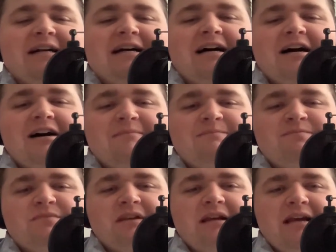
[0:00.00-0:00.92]
And
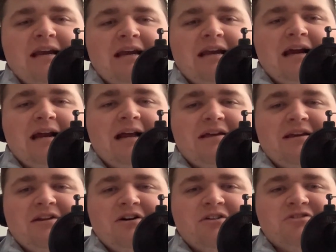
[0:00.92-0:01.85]
I
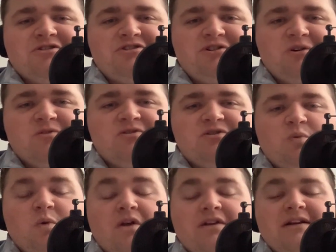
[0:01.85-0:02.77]
think it all just shows the
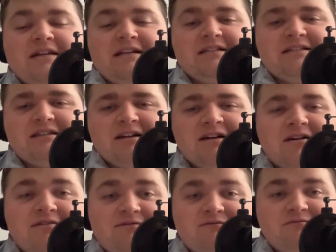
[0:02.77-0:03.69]
willingness
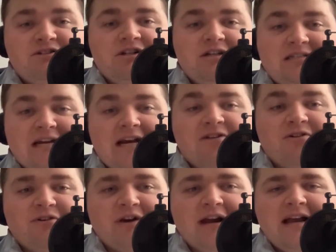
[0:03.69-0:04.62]
of Gene
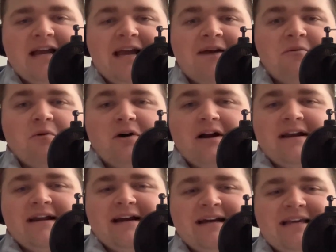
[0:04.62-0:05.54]
Taylor and
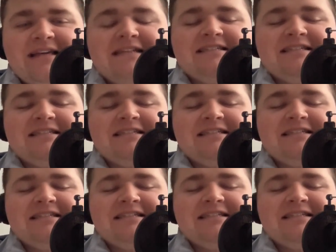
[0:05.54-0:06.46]
what he
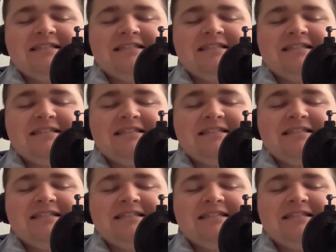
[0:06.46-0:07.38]
sees needing to be
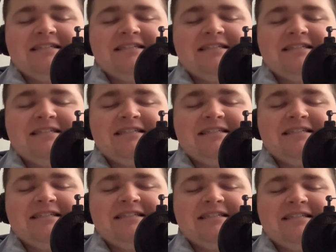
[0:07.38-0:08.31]
done, and that it's
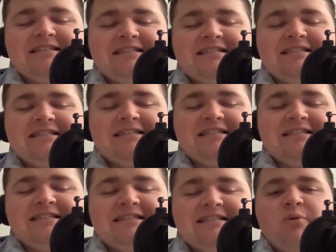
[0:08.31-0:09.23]
important to him to
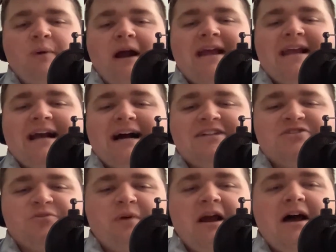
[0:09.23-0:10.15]
keep the right guys
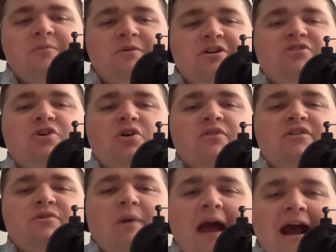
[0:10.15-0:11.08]
around when you know that
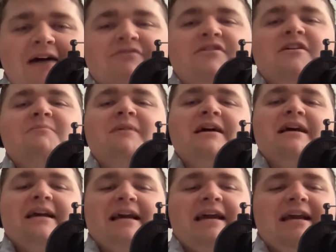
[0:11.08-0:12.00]
you have them.
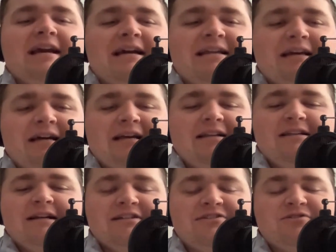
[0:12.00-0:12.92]
And it
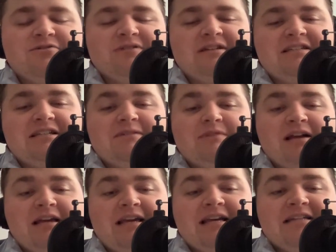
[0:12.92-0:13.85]
does certainly seem
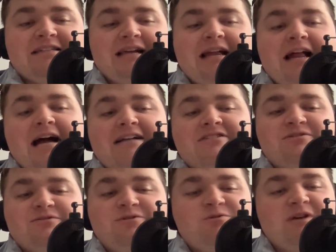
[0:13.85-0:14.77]
like K-State
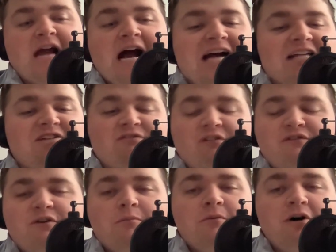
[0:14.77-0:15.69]
has their two guys for
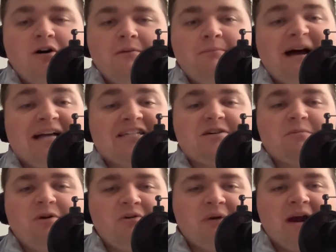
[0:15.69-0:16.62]
football and
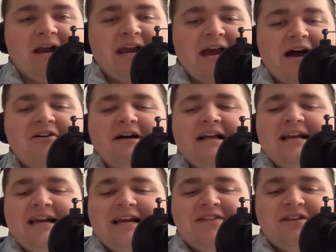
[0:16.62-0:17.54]
basketball right now,
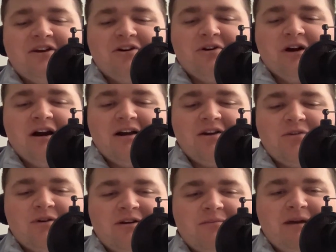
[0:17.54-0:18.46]
and they're
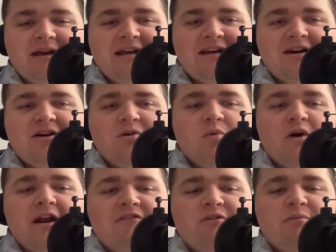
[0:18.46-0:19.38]
going to make
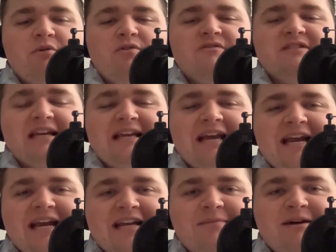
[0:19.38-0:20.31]
whatever moves they
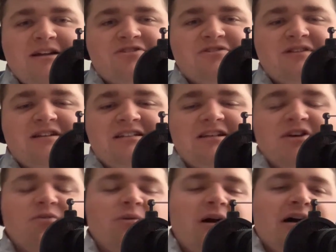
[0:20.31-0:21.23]
can to make sure they
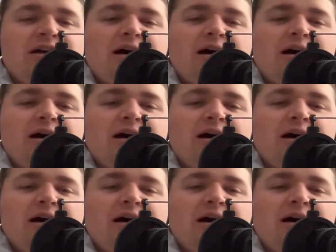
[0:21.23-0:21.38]
stick around.